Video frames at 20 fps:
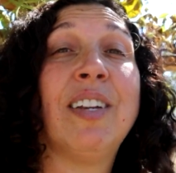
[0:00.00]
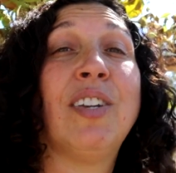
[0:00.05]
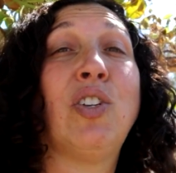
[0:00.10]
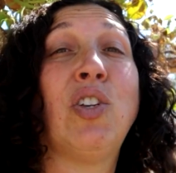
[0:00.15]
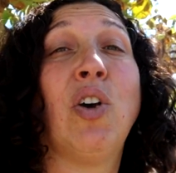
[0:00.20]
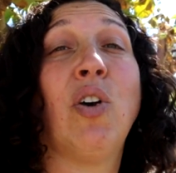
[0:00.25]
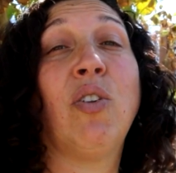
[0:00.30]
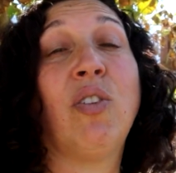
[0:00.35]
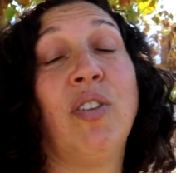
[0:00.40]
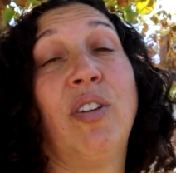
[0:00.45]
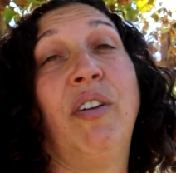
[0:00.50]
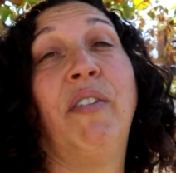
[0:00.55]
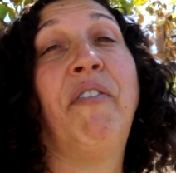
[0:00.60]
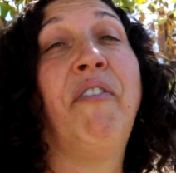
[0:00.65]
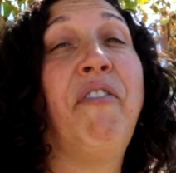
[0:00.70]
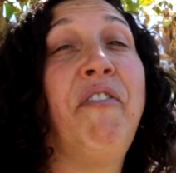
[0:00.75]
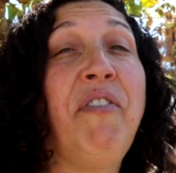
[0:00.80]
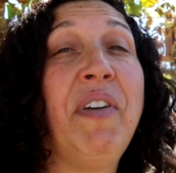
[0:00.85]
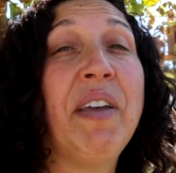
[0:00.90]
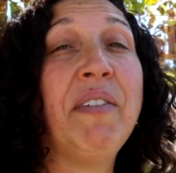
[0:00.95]
a total of
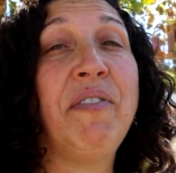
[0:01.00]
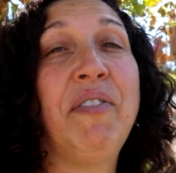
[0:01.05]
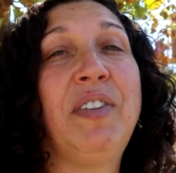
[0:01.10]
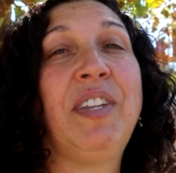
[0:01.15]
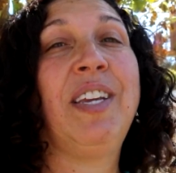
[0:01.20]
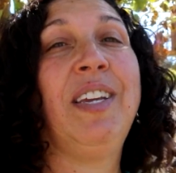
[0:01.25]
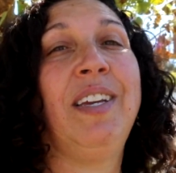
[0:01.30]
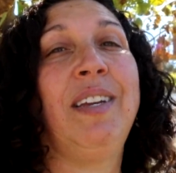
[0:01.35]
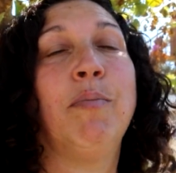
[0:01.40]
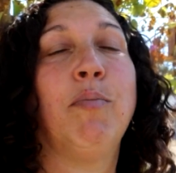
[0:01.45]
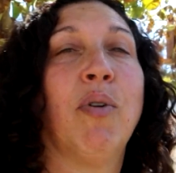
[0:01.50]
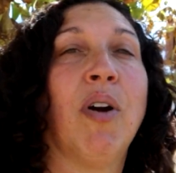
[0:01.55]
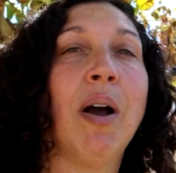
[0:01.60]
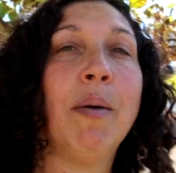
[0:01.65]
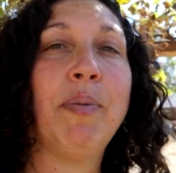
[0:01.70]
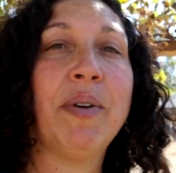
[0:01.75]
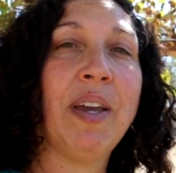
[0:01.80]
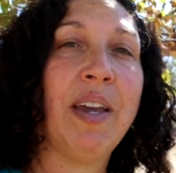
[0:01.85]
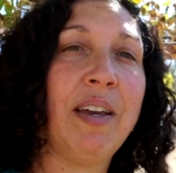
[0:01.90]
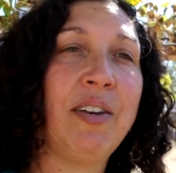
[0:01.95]
15
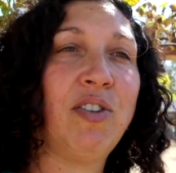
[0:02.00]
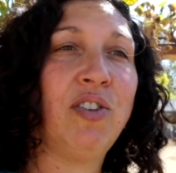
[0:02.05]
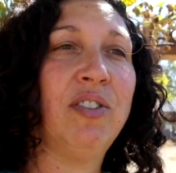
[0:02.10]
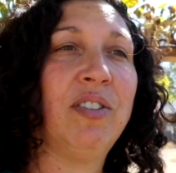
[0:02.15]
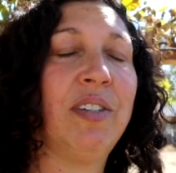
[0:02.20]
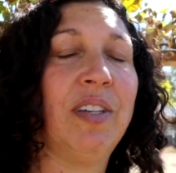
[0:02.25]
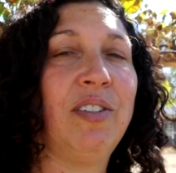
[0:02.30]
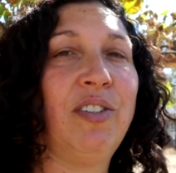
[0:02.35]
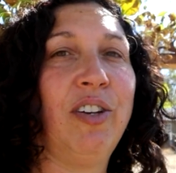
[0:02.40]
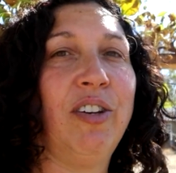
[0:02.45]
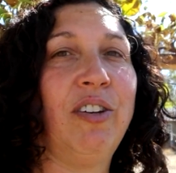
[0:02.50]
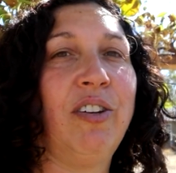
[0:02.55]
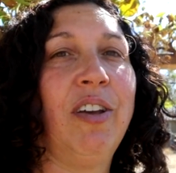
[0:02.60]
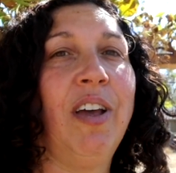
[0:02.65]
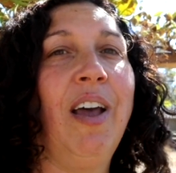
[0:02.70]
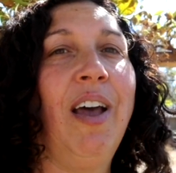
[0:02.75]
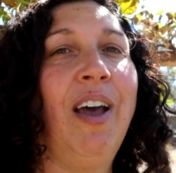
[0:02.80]
propagations that took